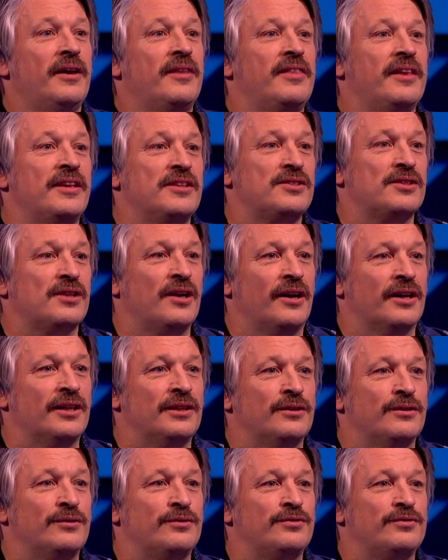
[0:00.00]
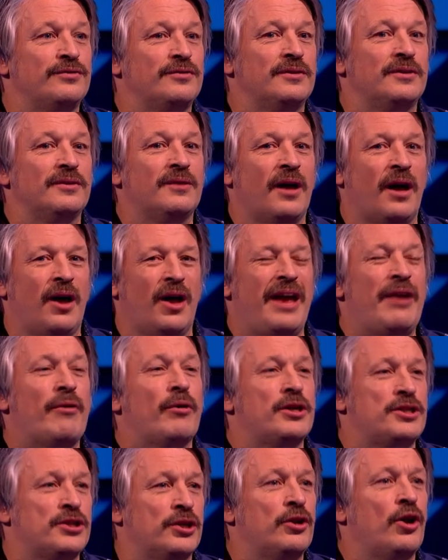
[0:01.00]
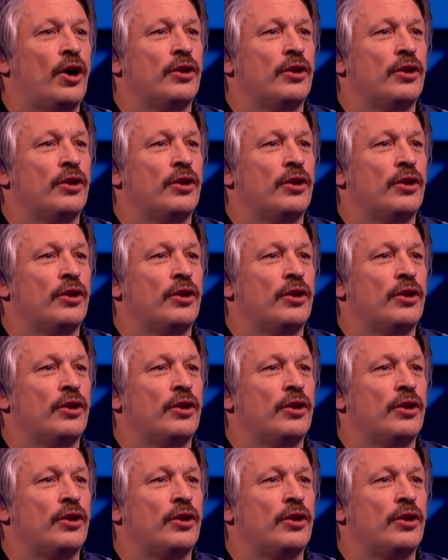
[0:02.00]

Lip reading: this kind of irritant.